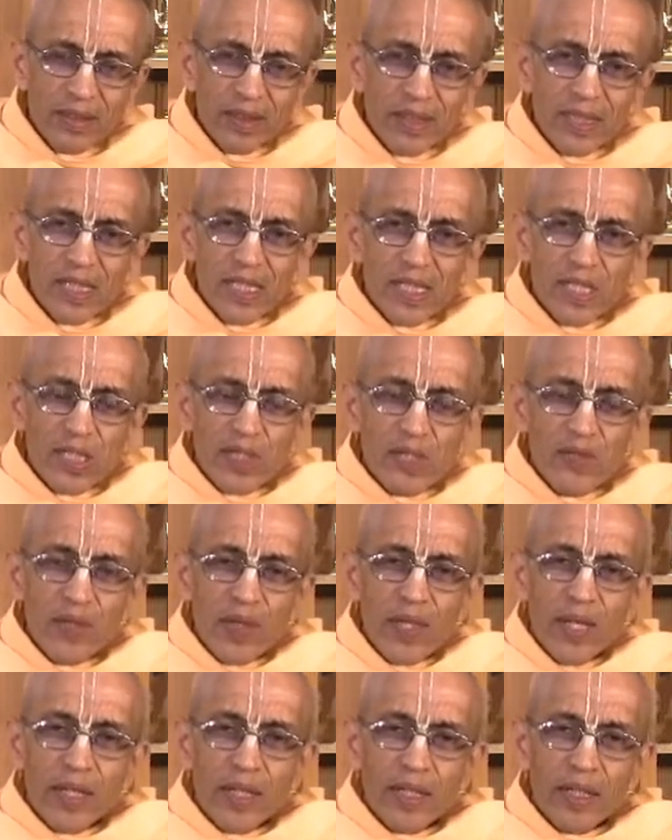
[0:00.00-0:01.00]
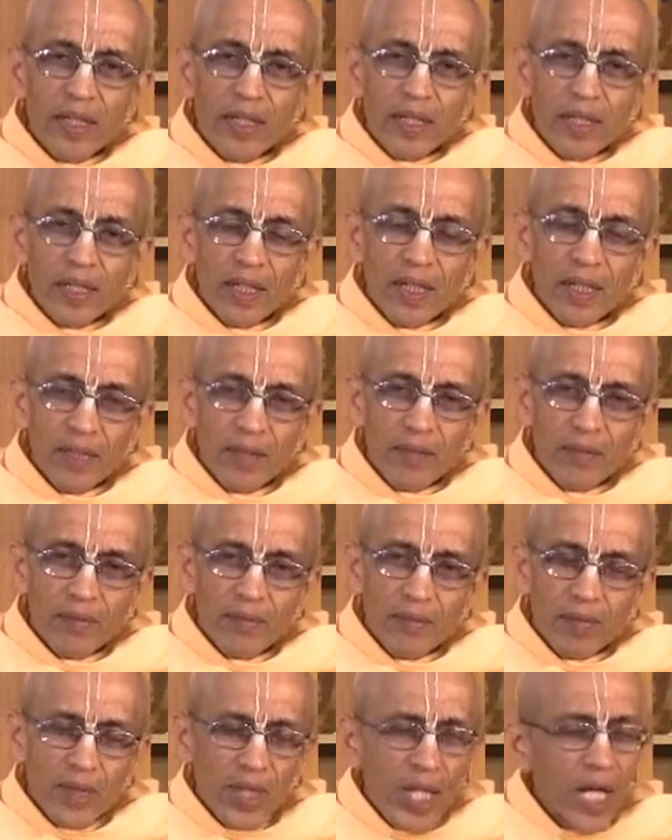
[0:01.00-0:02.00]
is uh,
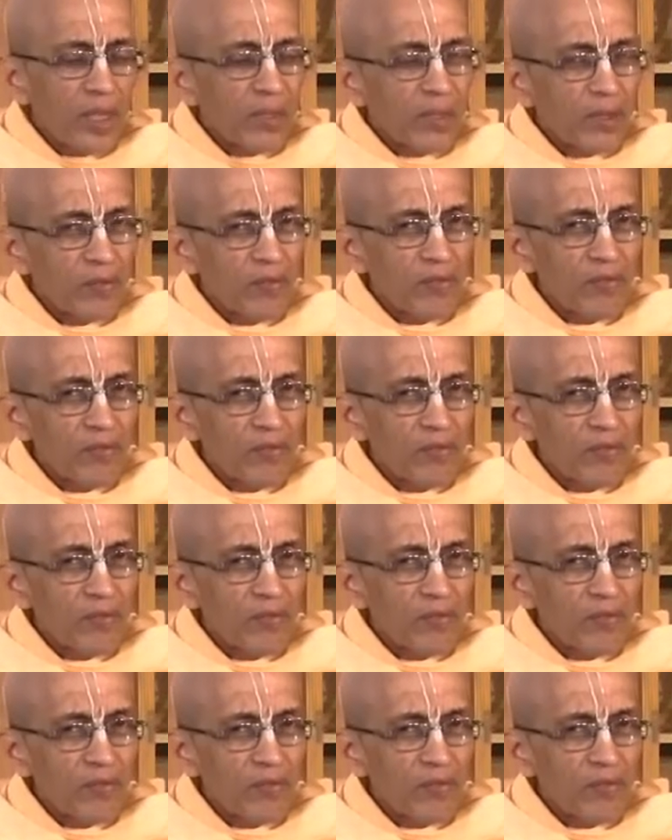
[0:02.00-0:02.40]
not